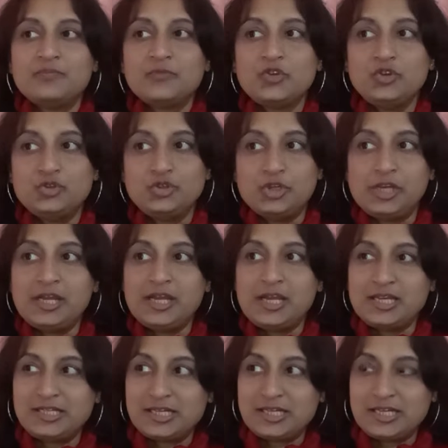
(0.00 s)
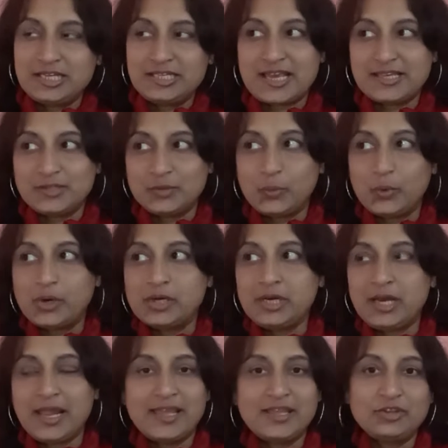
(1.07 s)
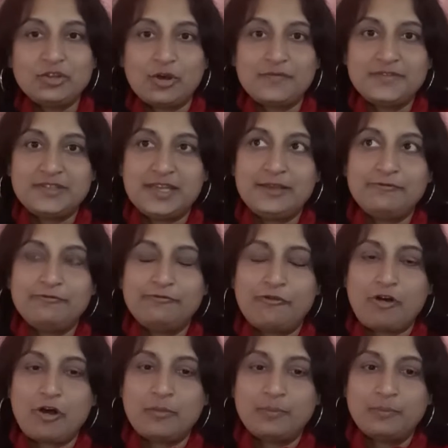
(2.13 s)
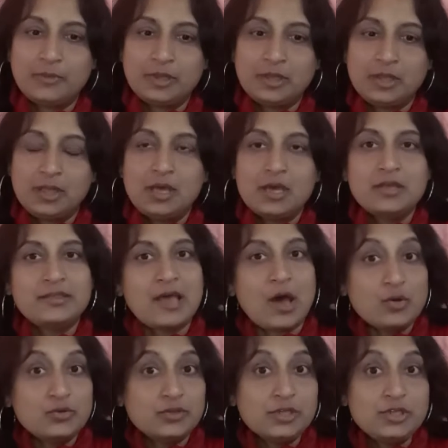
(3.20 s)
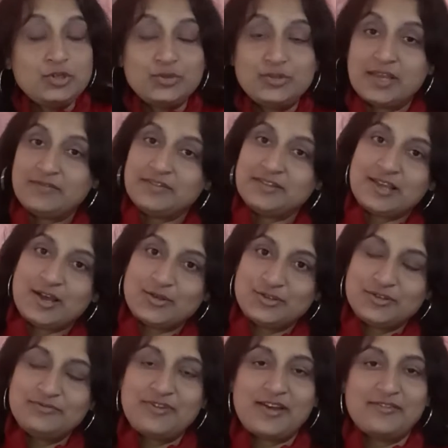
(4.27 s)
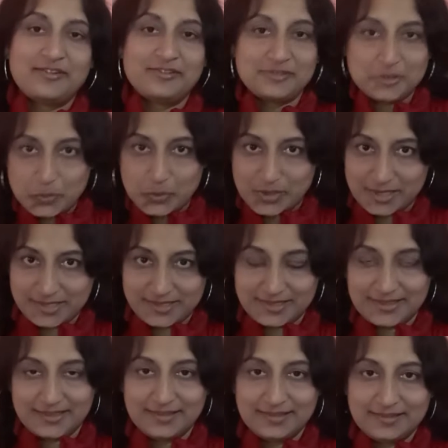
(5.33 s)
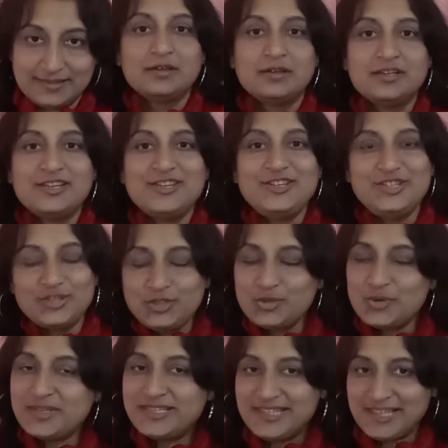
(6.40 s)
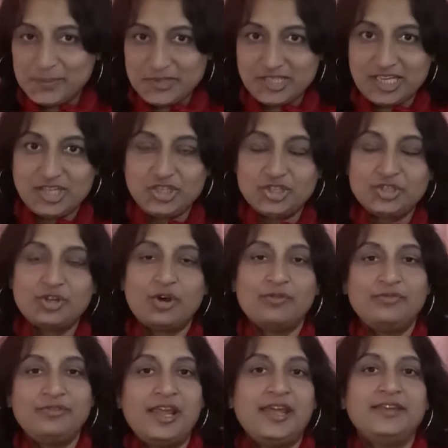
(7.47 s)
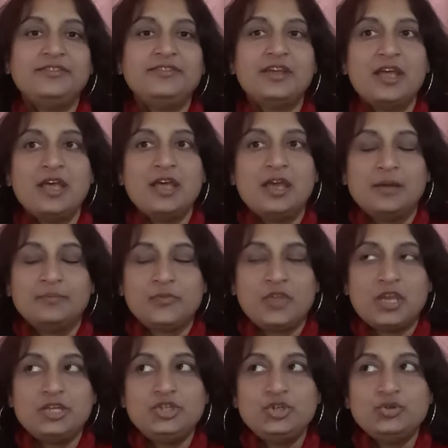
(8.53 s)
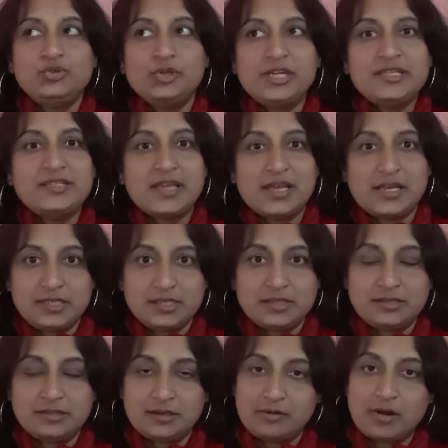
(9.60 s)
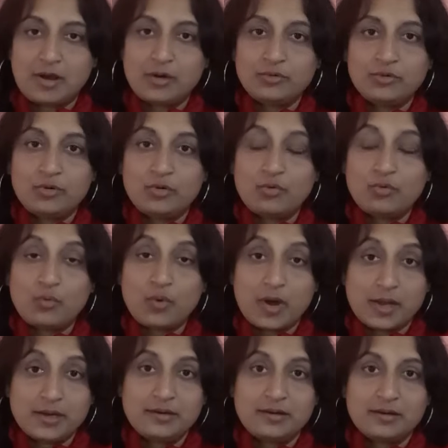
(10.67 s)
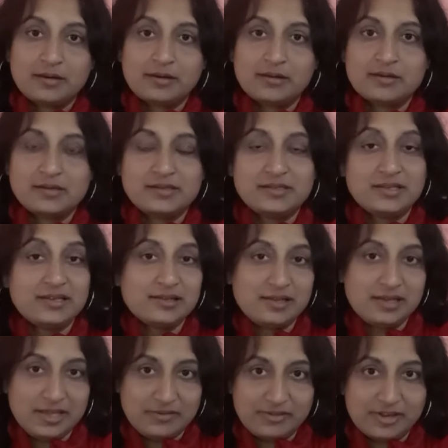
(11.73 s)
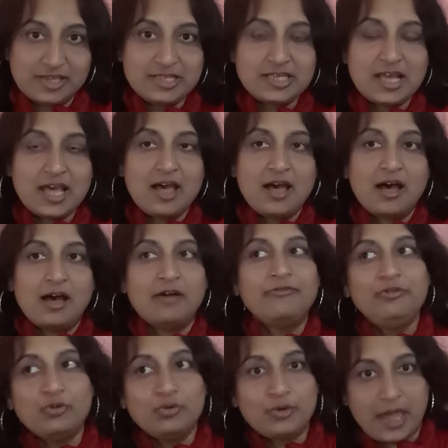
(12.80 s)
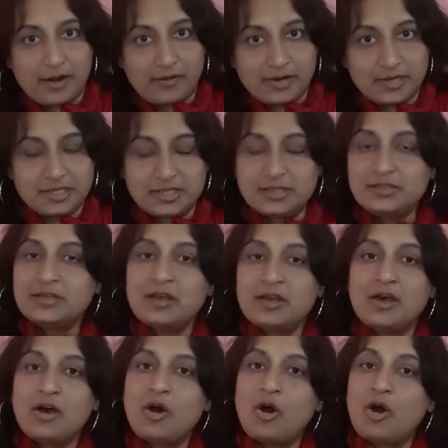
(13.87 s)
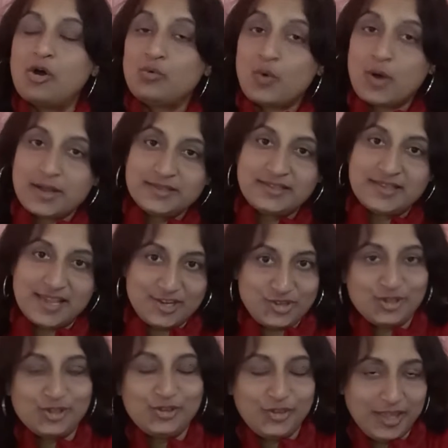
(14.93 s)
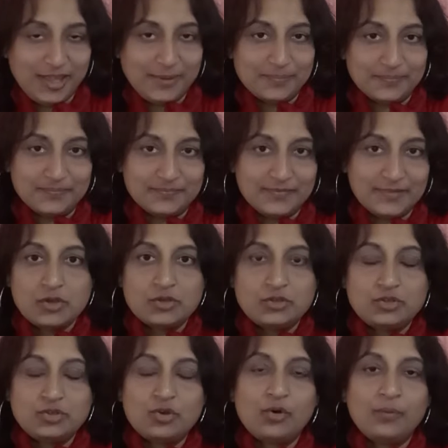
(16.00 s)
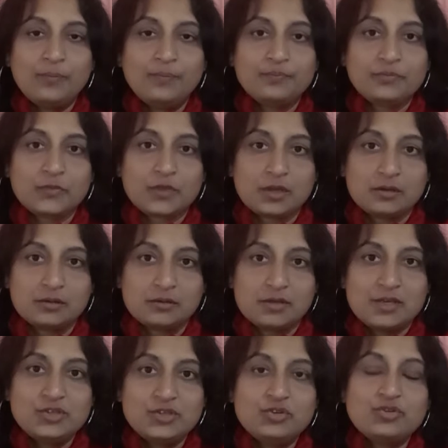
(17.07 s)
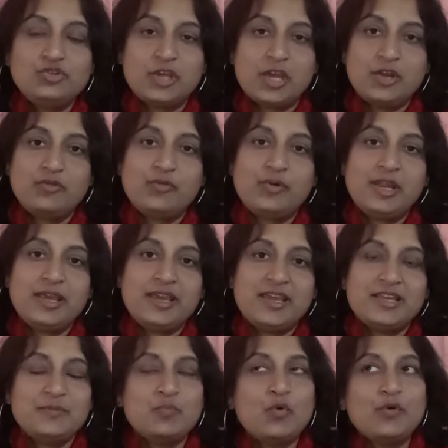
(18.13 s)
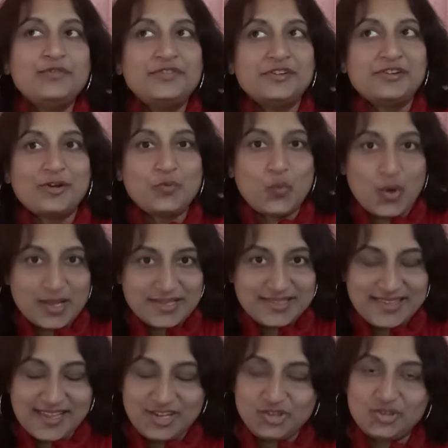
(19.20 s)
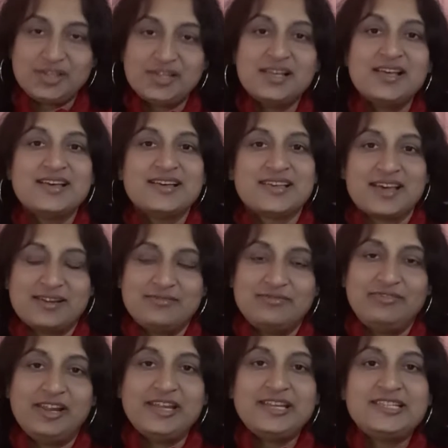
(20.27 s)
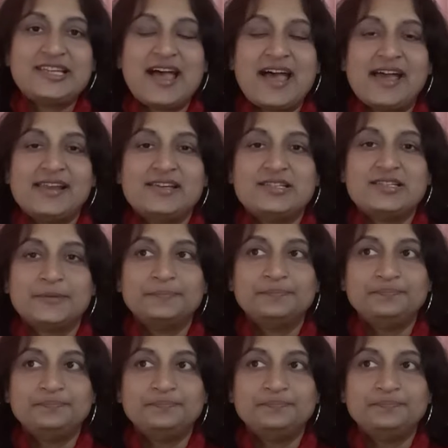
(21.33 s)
usually it has a word length of say from 1000 to 7500 words. Due to its limitation of length, it usually centers around one single event, a few characters, or one central theme. So generally it moves around one central conflict and